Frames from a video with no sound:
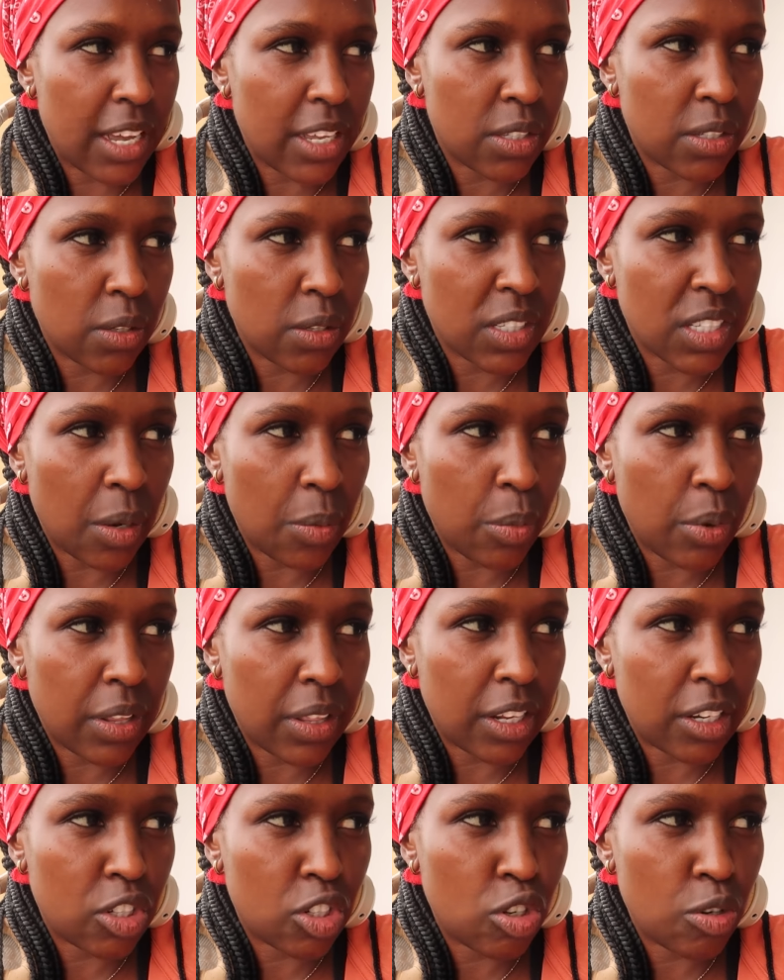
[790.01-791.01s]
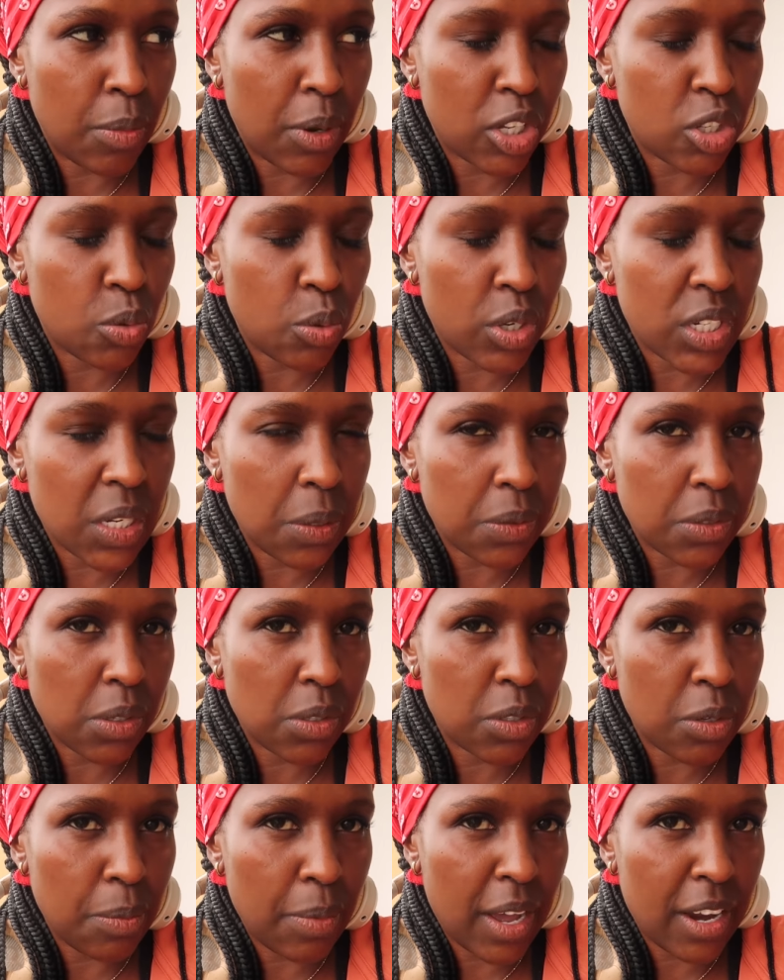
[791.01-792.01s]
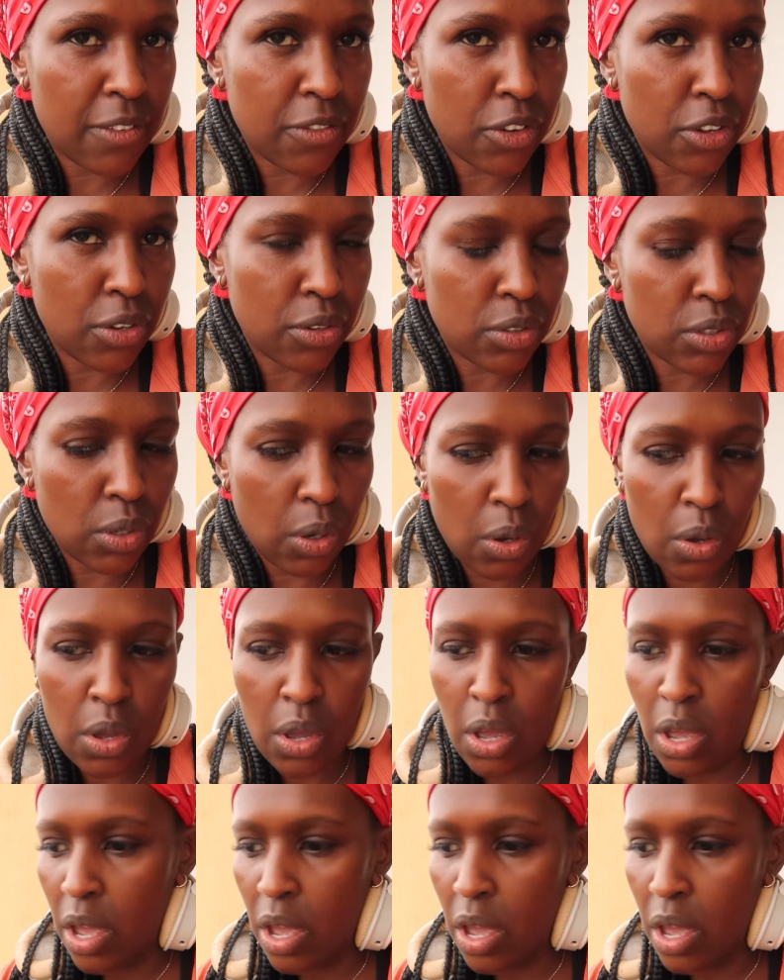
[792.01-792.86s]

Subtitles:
I saw somewhere that too much water was also bad for you, so